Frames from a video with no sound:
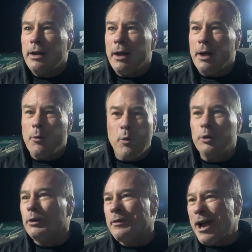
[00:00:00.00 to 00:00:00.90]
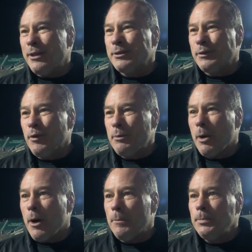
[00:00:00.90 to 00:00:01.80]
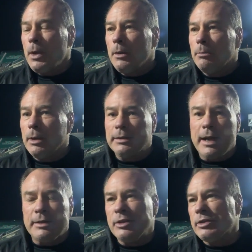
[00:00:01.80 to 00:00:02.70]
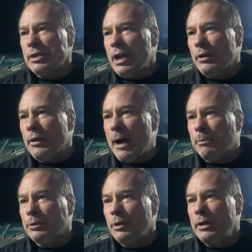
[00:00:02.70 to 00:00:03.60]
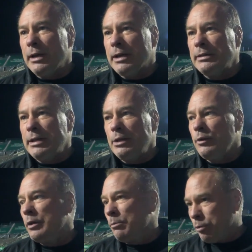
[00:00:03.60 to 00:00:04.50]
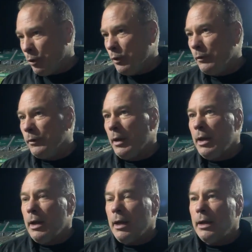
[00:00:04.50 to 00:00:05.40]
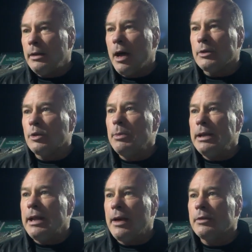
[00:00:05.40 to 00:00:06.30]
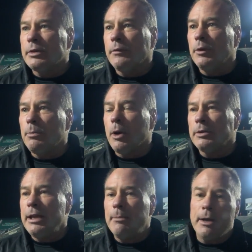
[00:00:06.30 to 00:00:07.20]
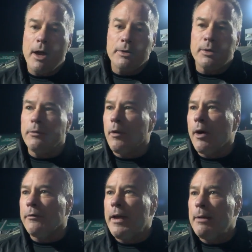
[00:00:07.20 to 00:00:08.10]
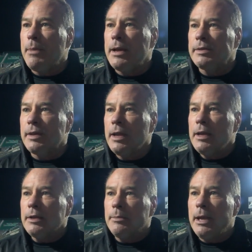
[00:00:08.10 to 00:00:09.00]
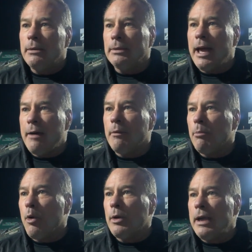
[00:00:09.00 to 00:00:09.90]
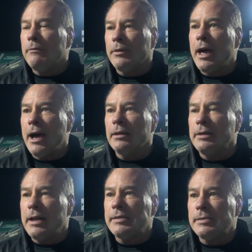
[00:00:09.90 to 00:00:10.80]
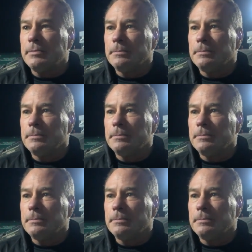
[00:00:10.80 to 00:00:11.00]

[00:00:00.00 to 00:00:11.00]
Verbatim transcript: uh, world of college football. But uh, it's just another opportunity to continue and improve and also be together as a football team and also for our fan base to be able to have a bowl game for the holidays.